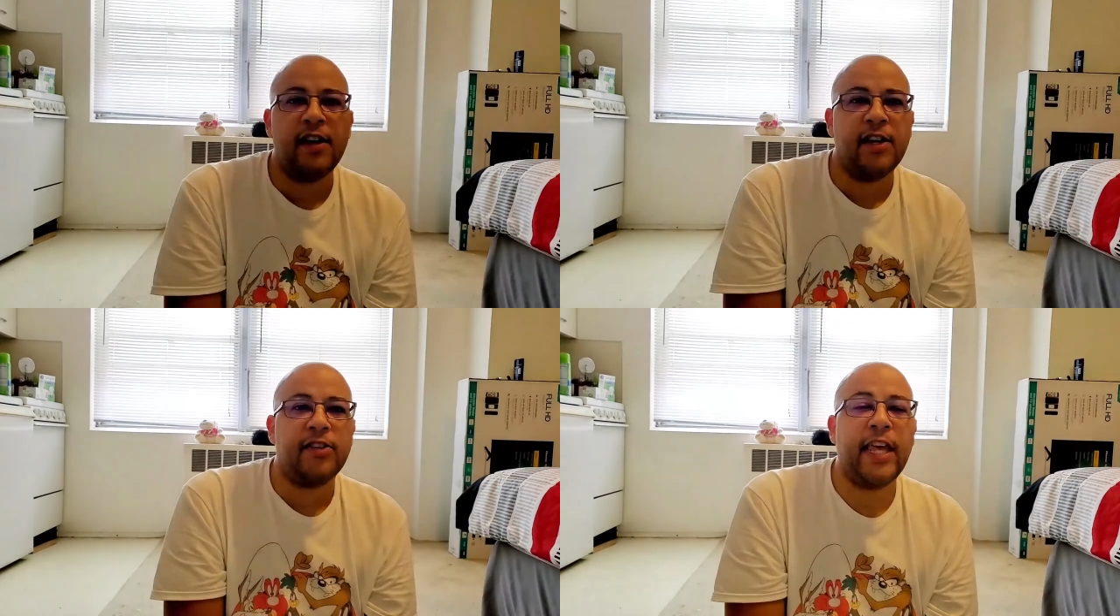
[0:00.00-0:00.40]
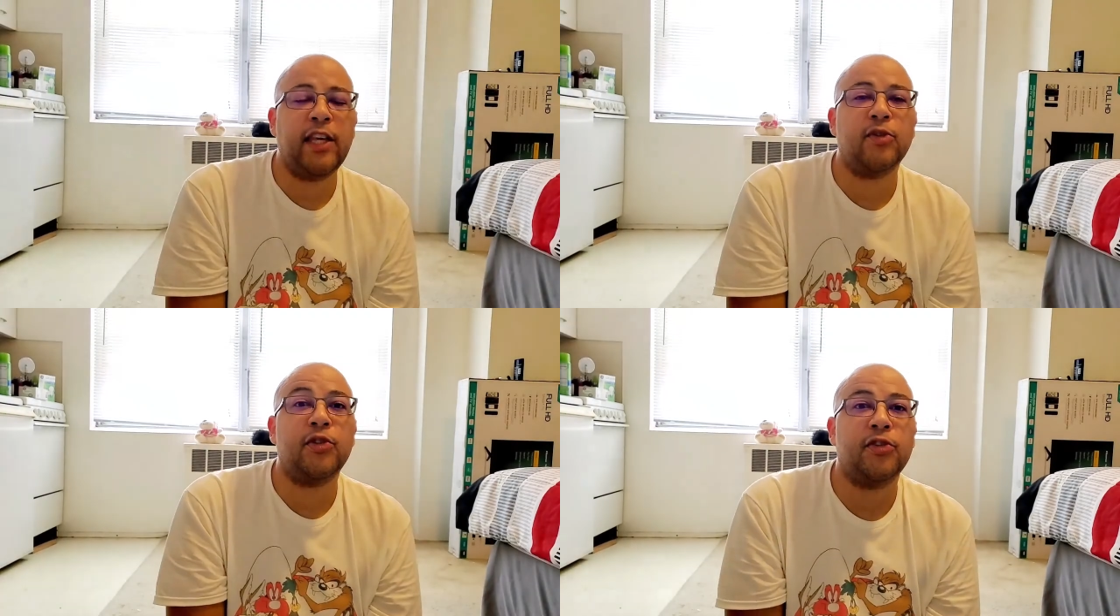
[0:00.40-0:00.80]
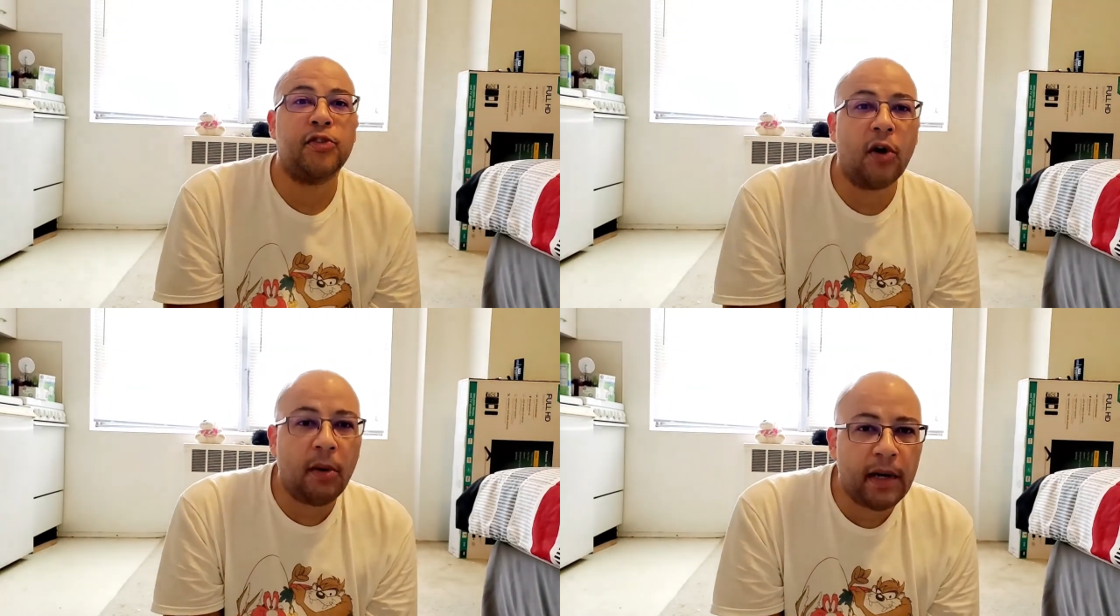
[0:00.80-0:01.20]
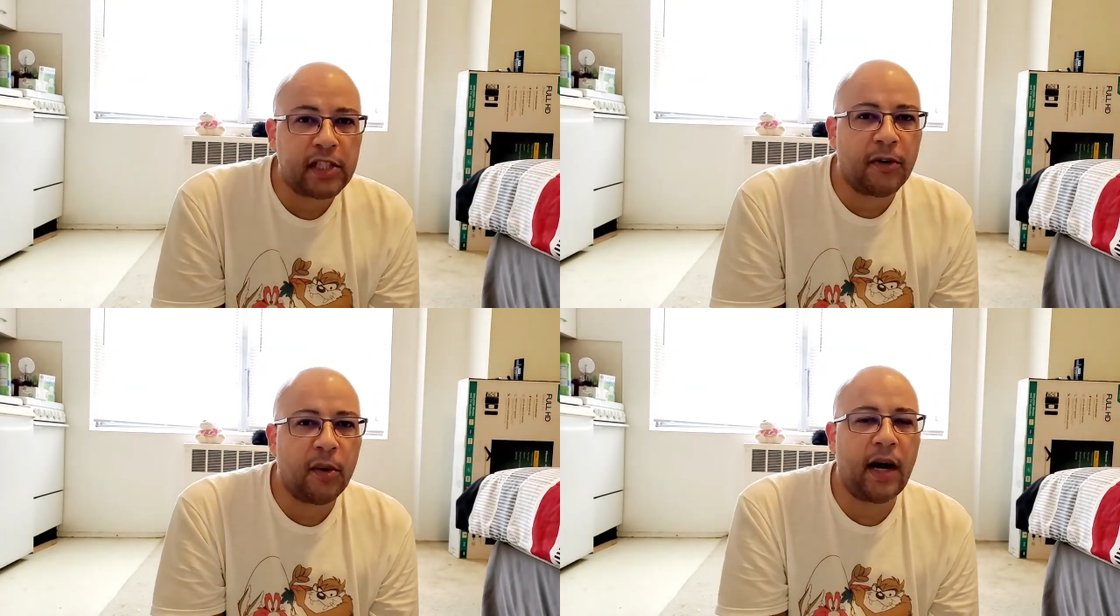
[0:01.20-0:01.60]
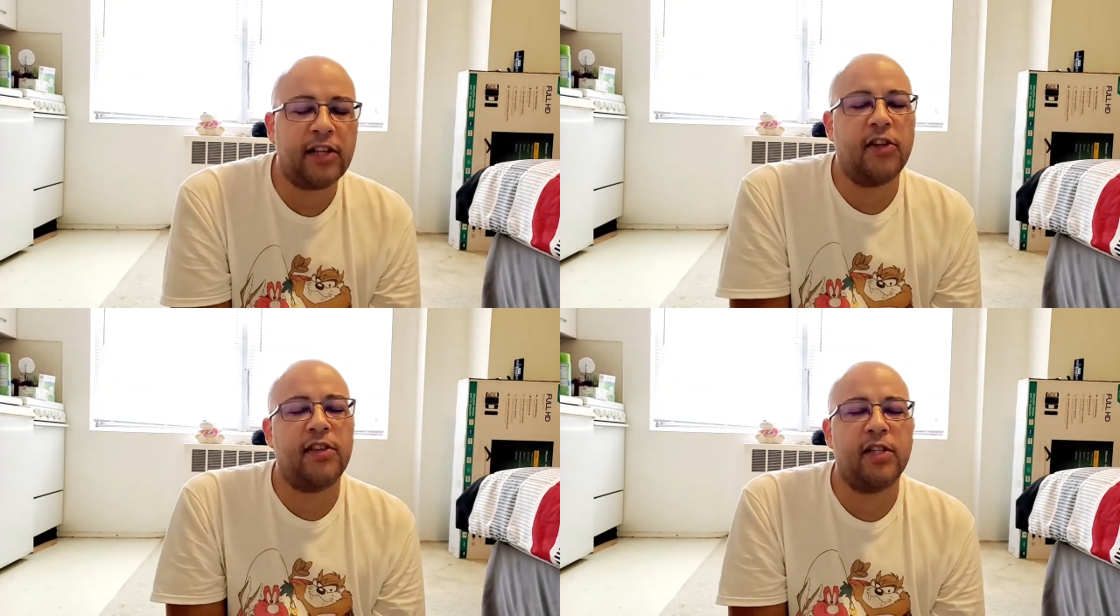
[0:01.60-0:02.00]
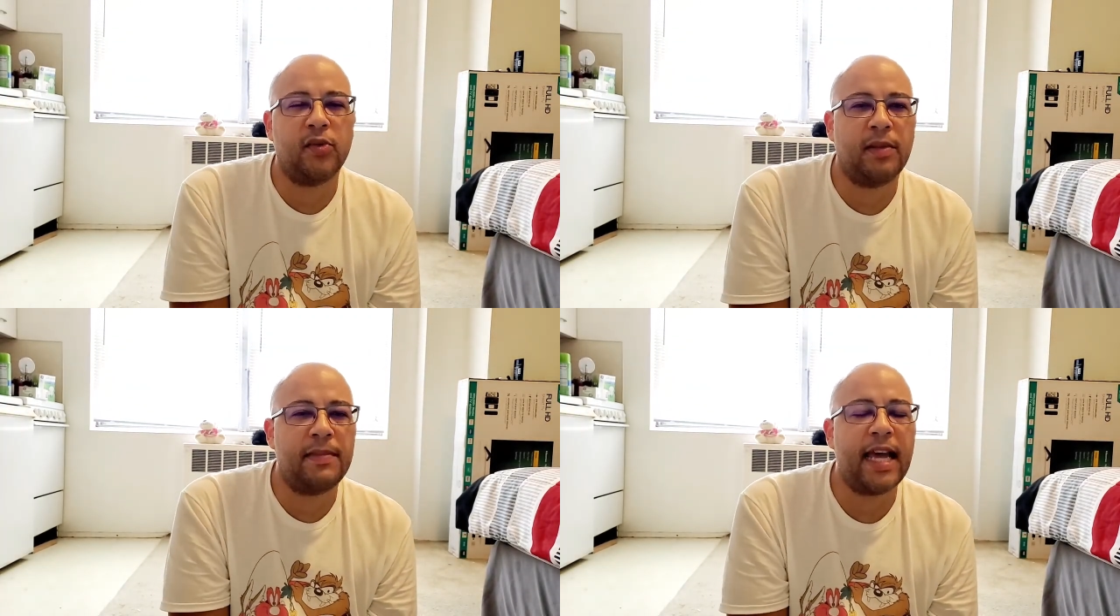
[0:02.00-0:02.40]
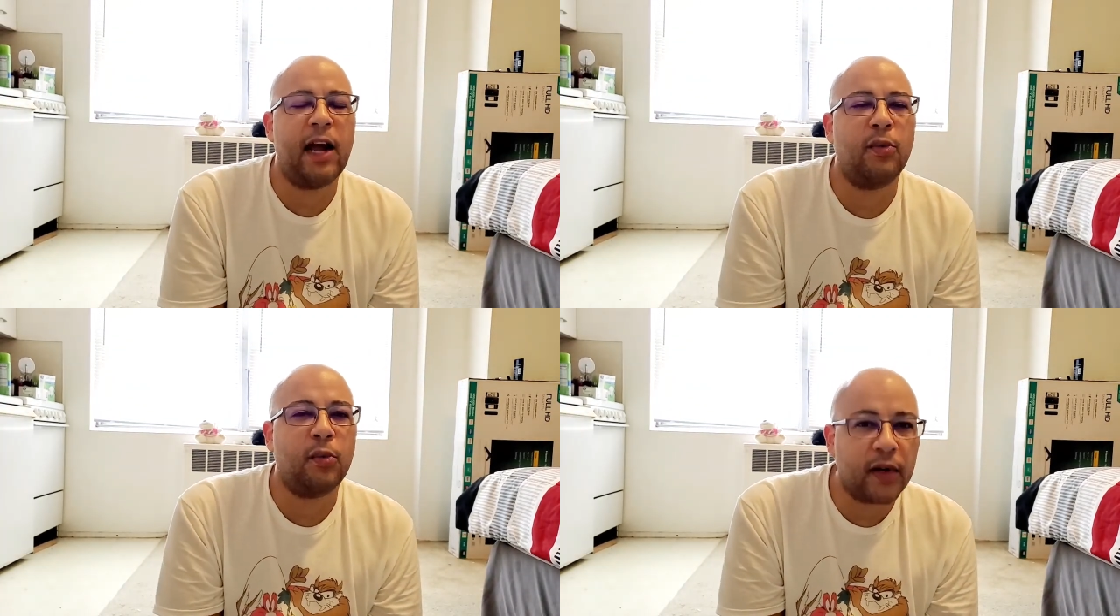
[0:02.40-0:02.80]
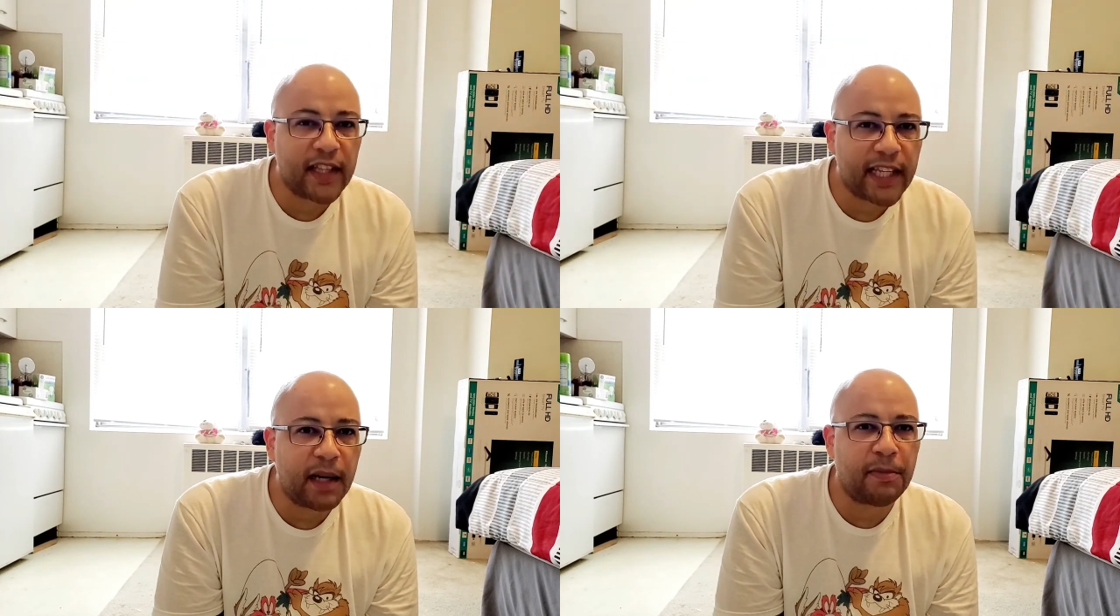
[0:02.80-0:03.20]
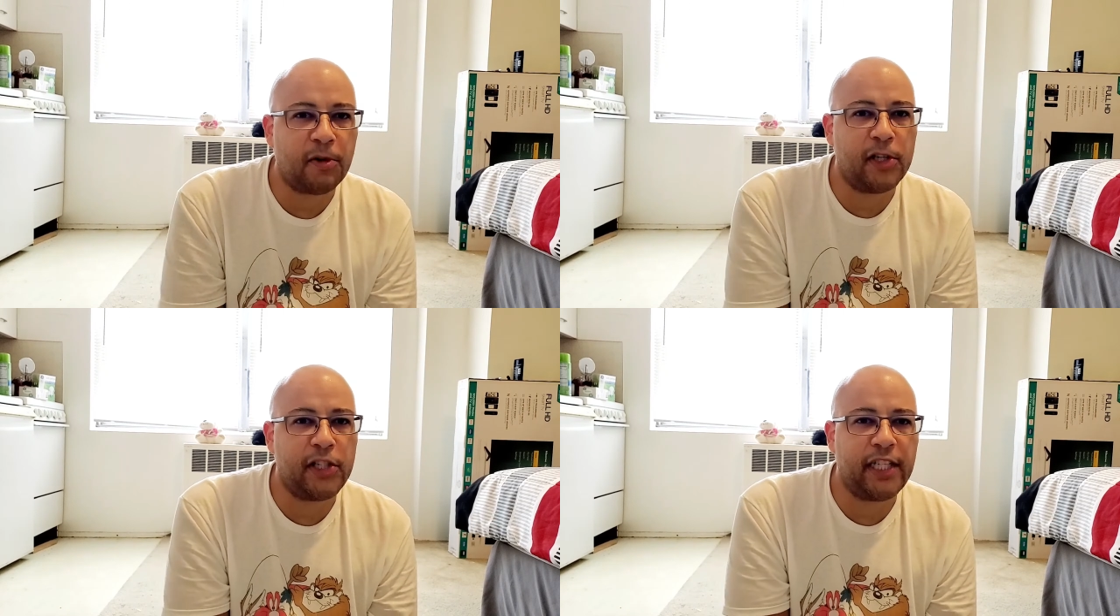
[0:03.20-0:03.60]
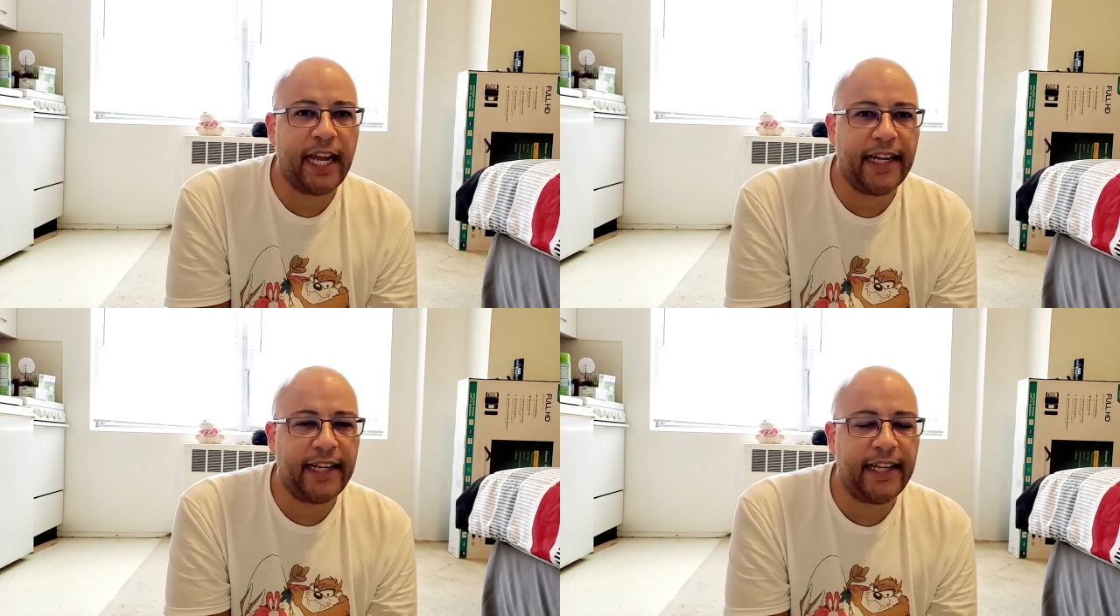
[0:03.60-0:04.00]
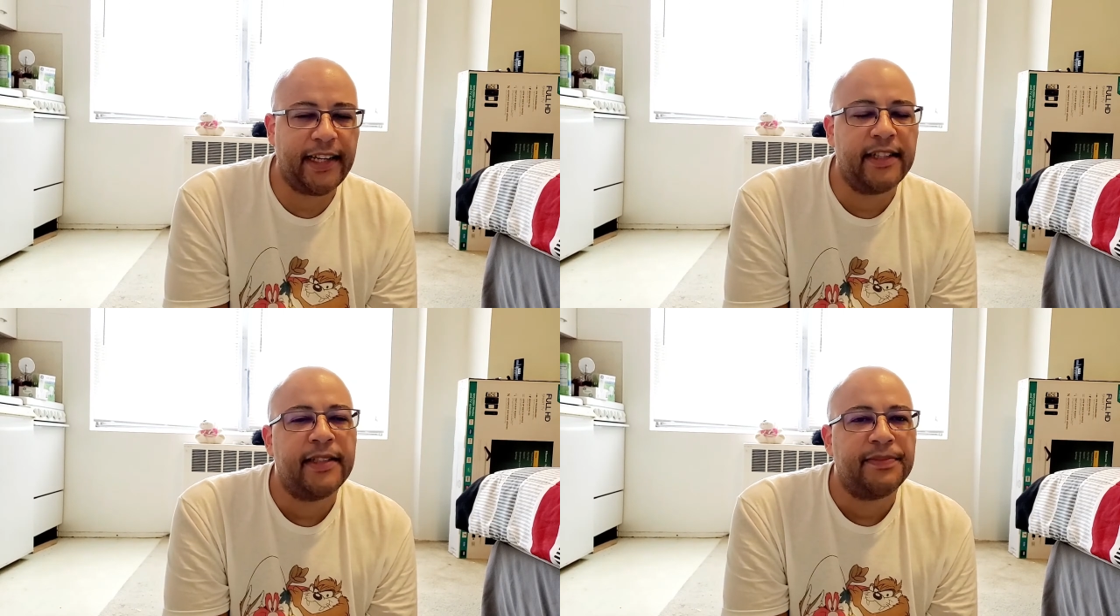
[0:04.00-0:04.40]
Thank you so much for watching this with me. I really appreciate it.